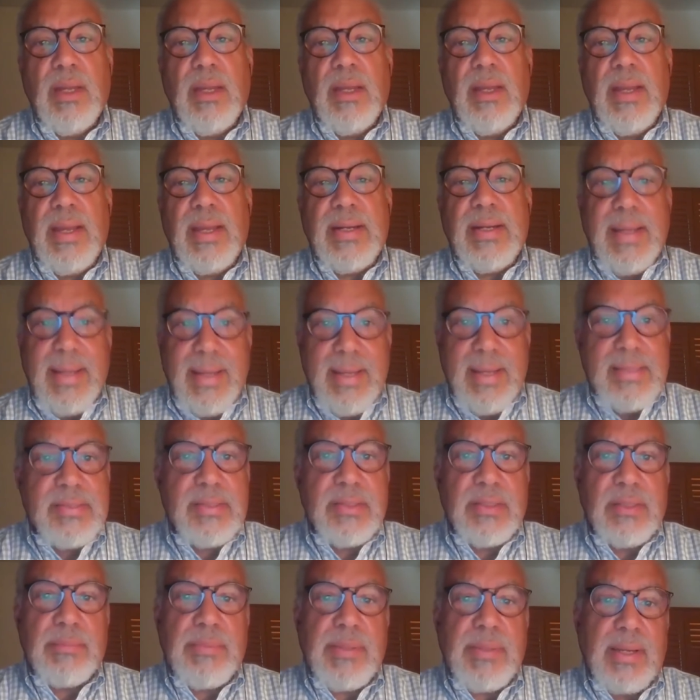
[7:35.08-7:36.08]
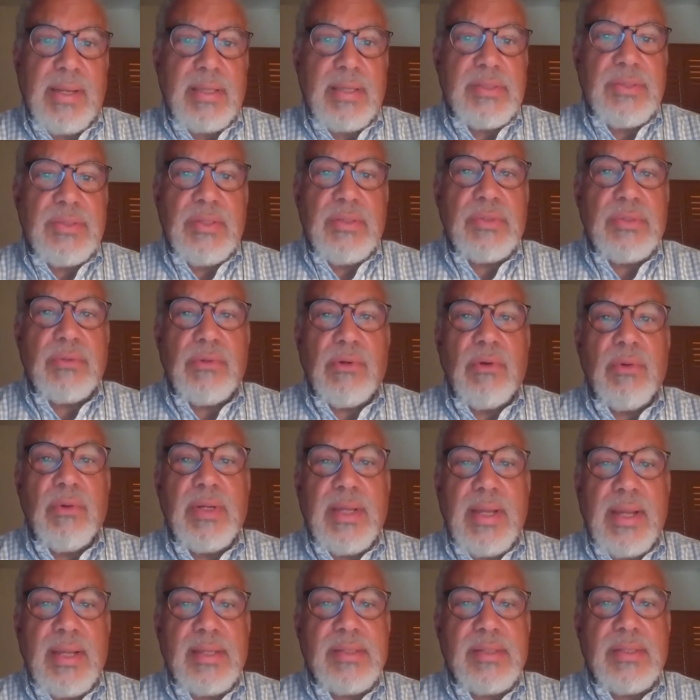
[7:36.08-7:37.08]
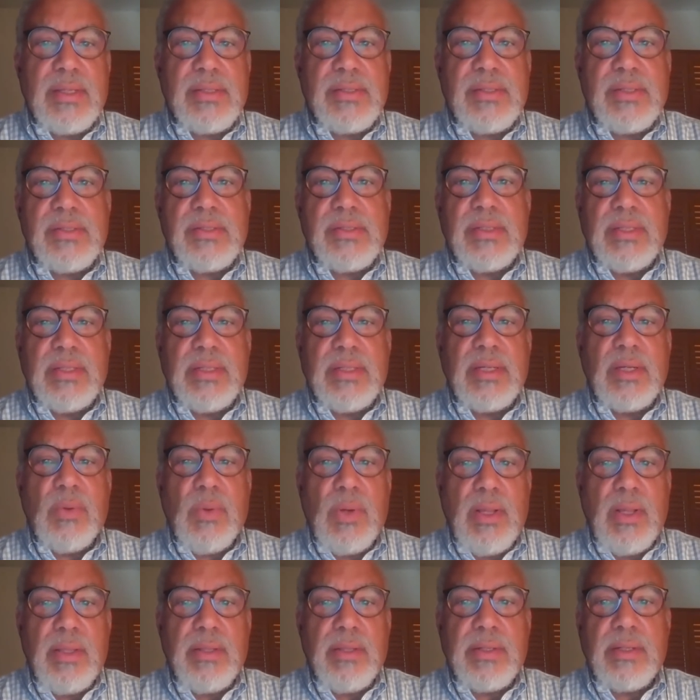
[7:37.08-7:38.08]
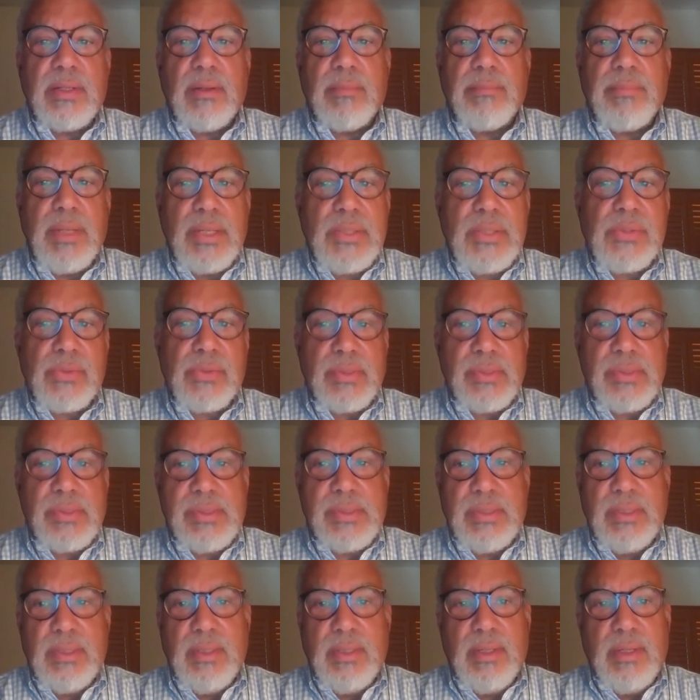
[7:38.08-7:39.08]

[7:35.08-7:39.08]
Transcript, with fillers: And as in the past, these growing excesses and inequality are buttressed